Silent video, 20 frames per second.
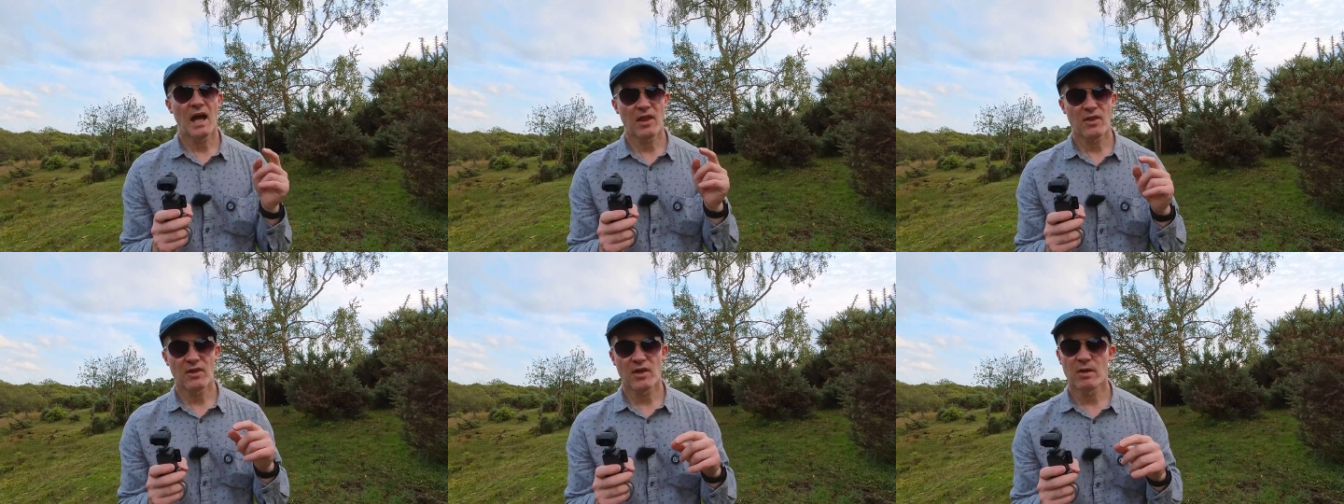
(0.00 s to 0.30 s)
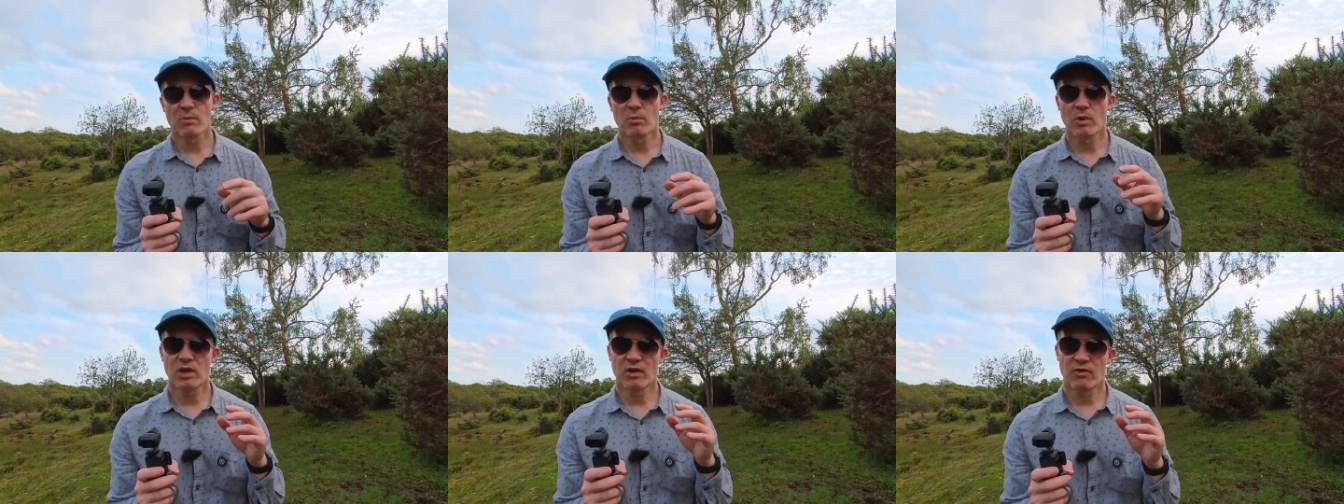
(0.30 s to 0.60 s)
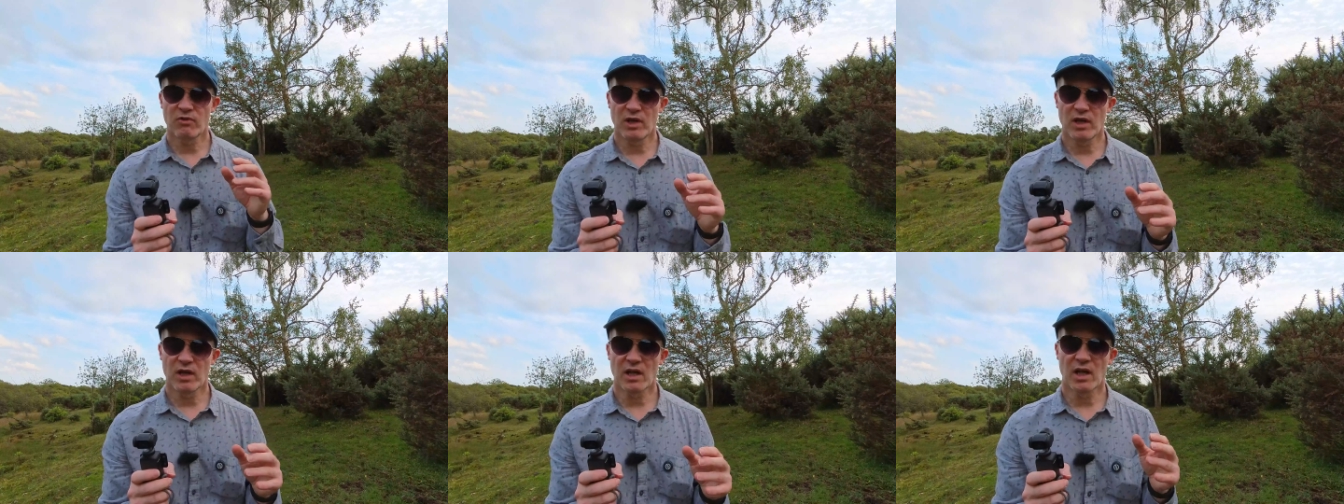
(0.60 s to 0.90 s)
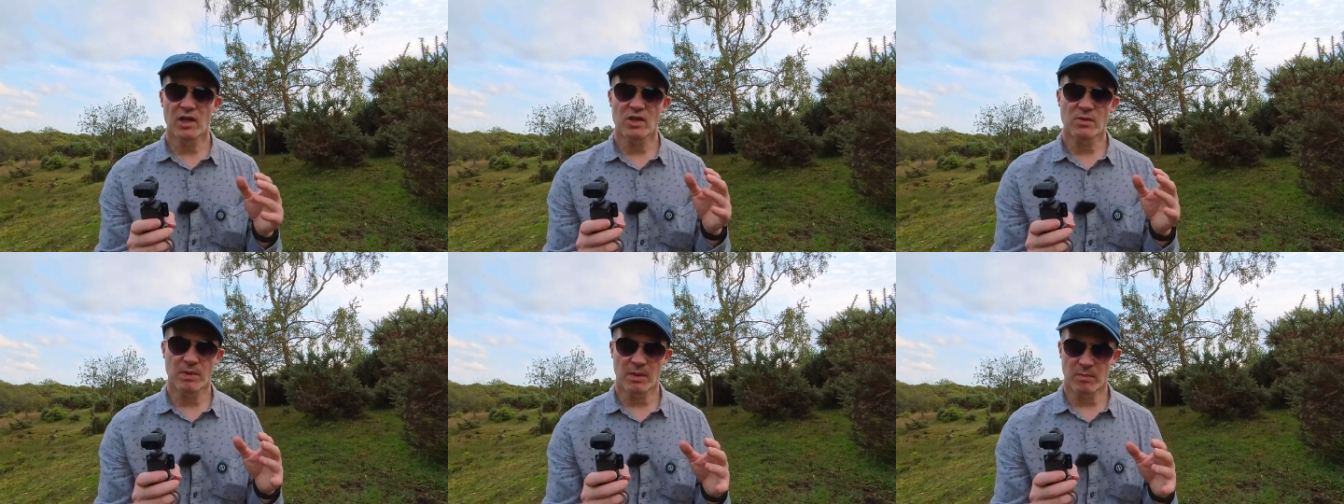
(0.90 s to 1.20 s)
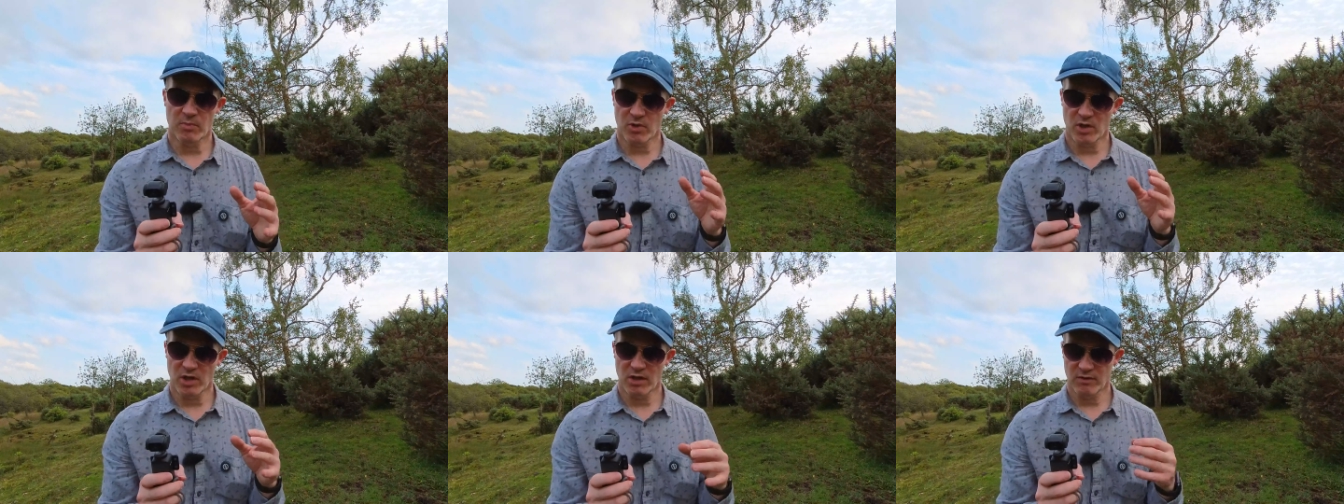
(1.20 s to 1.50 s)
And then when you're feeling a little
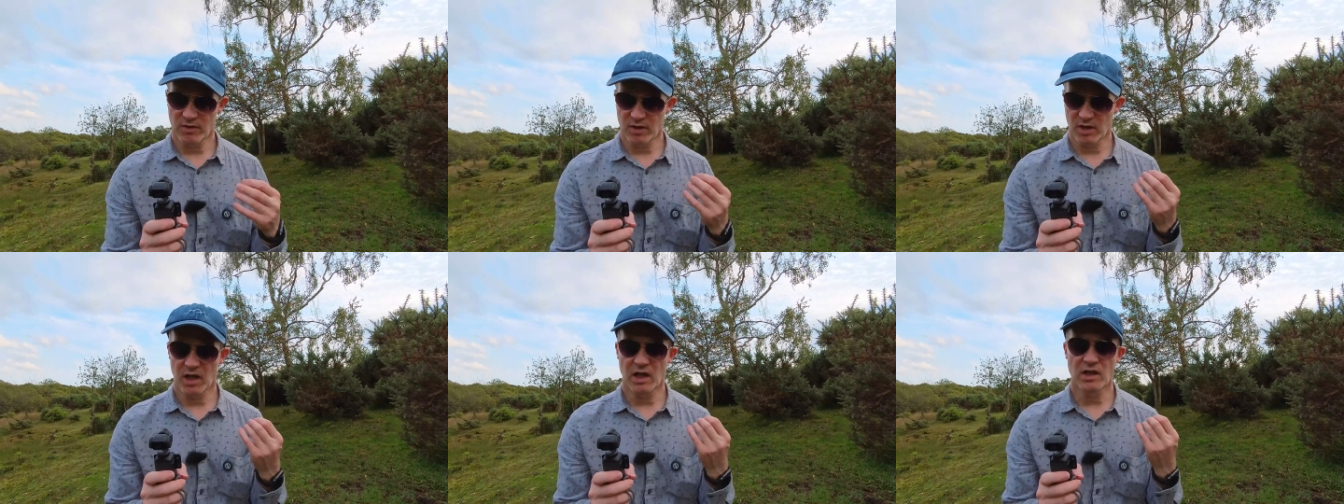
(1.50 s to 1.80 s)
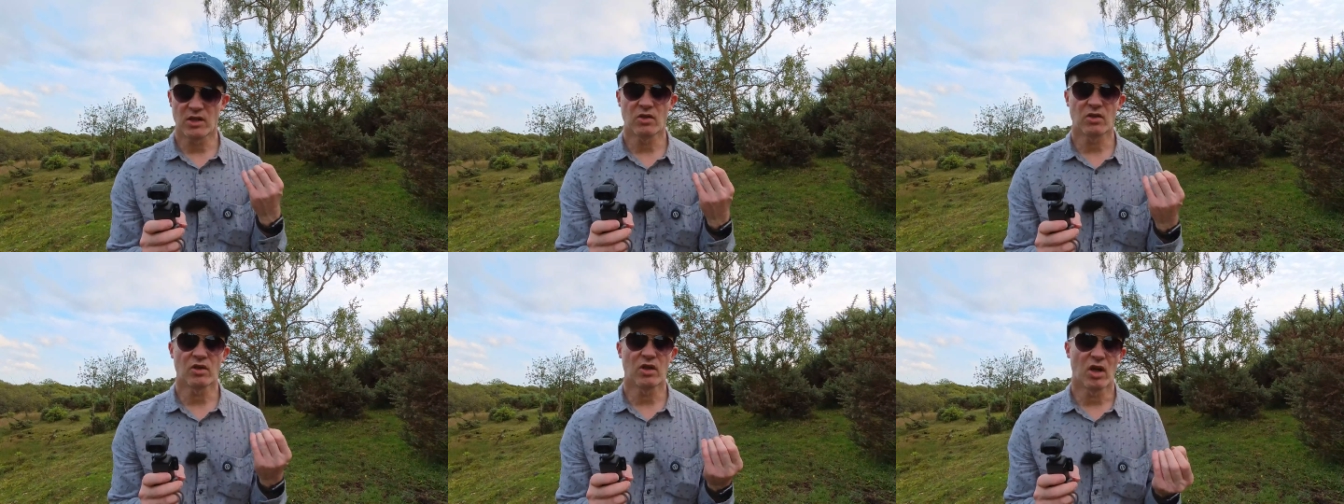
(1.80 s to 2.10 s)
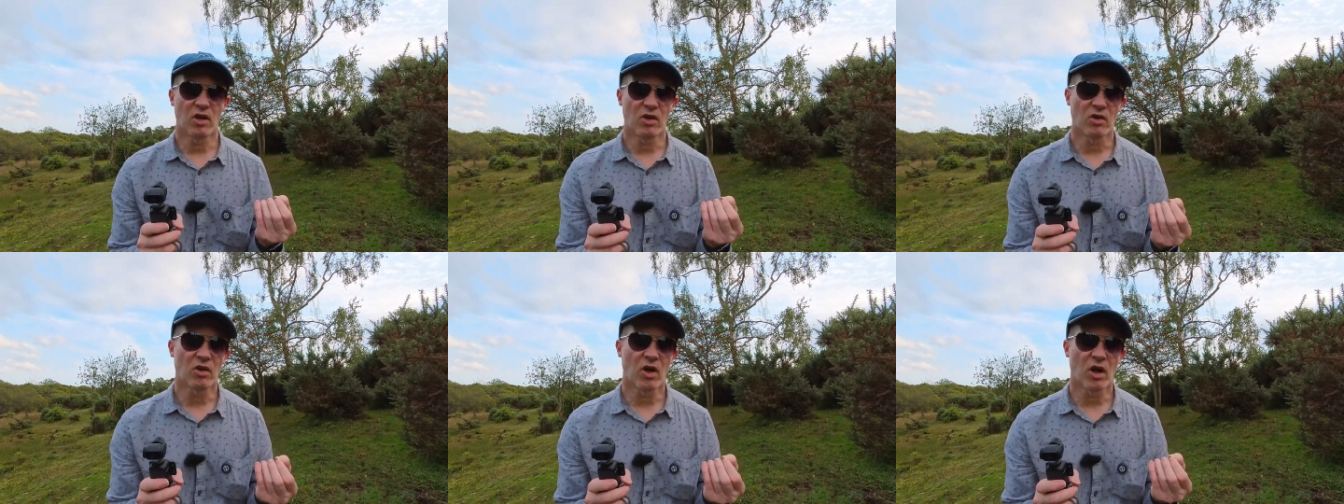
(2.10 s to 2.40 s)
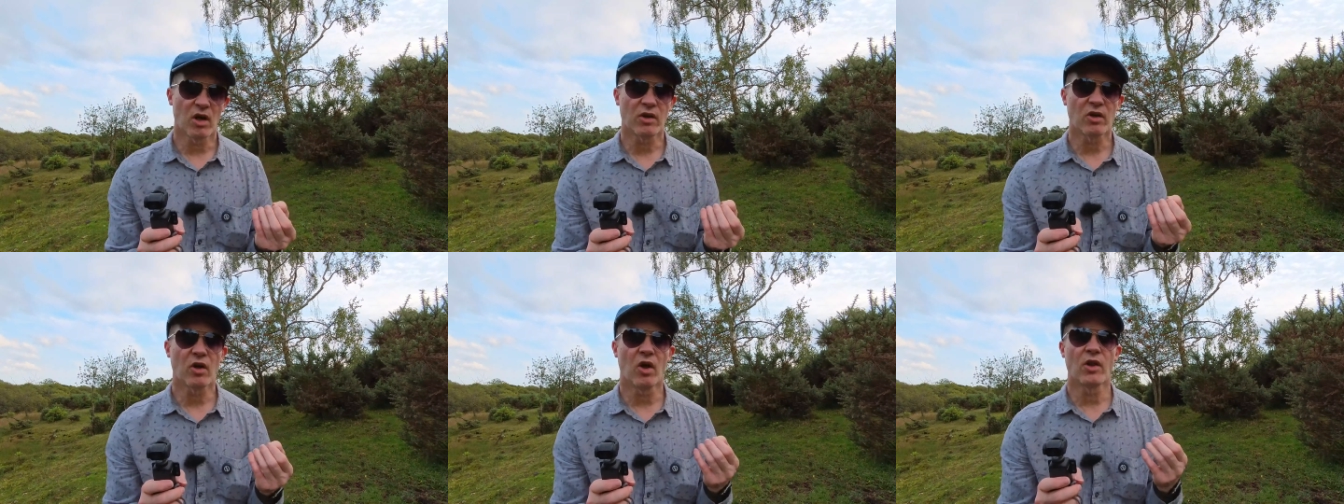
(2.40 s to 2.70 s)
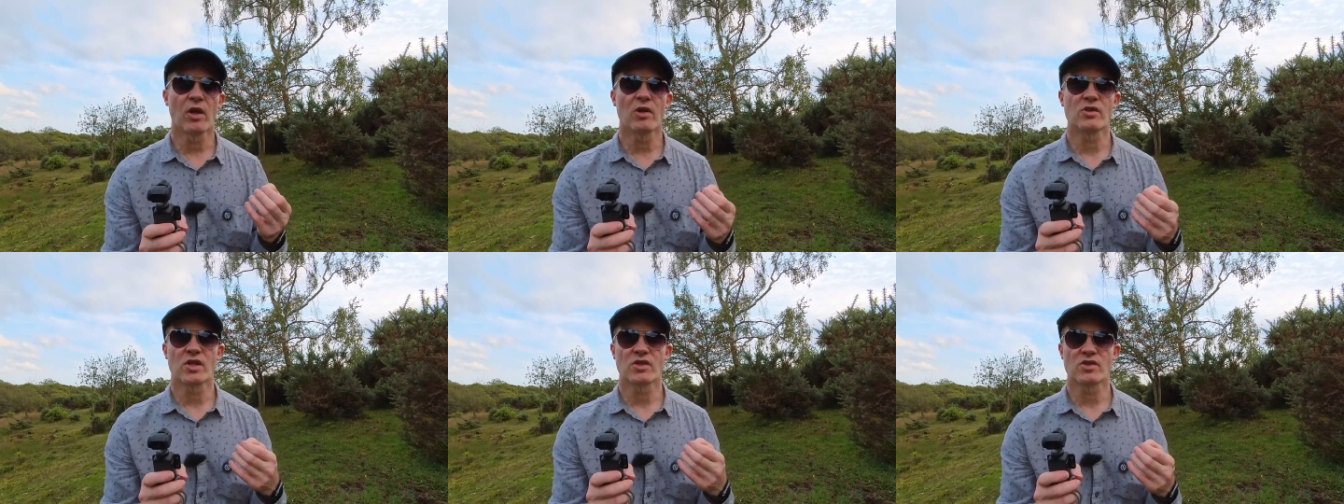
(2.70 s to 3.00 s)
bit braver and you, you know, got,
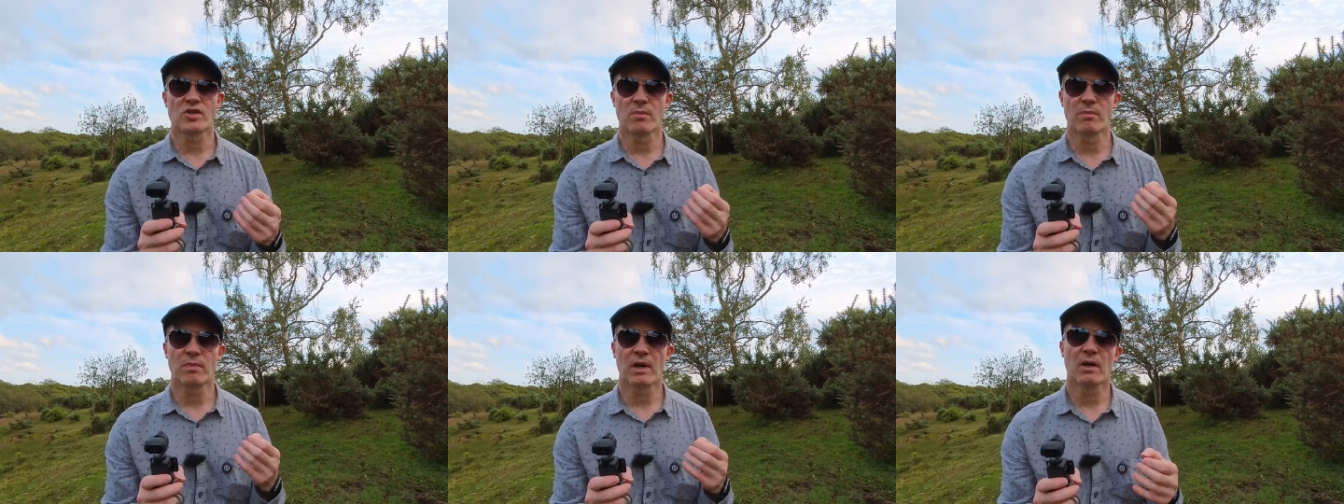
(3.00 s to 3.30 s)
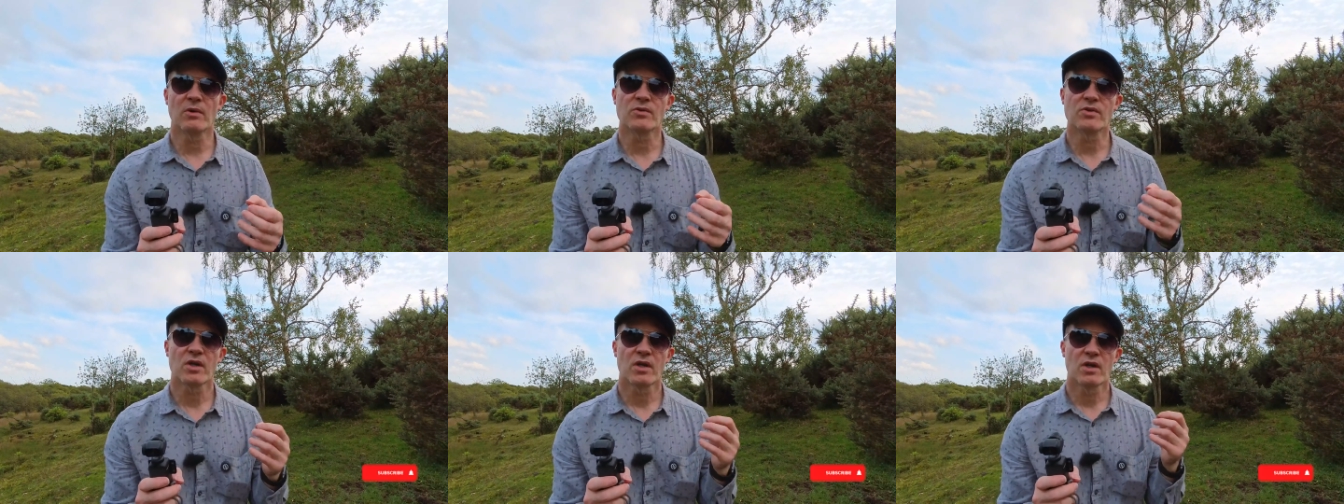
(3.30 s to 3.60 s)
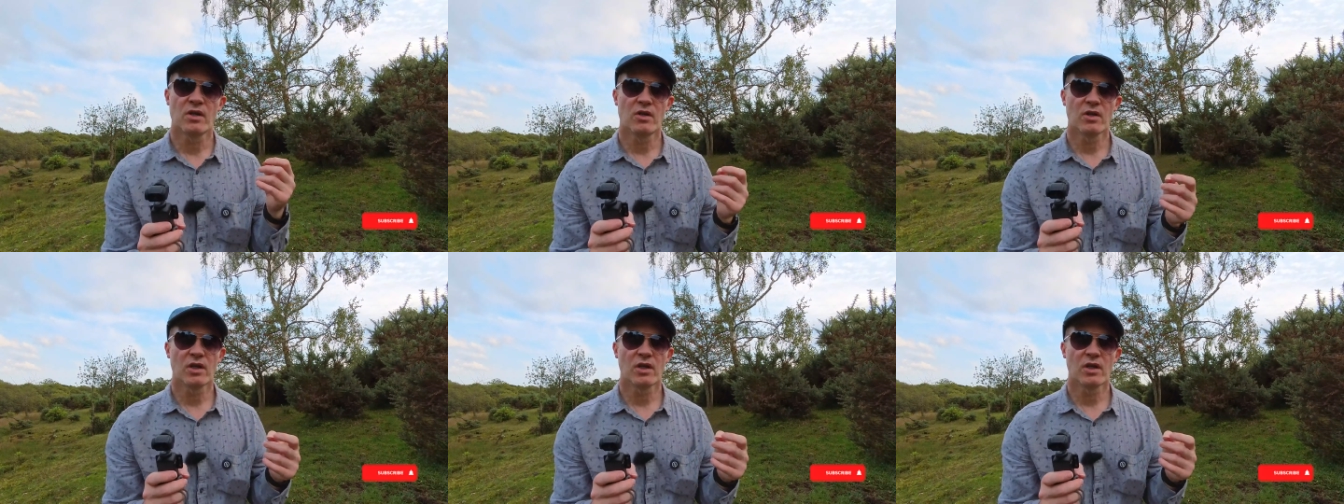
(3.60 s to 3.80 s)
got those onto your belt,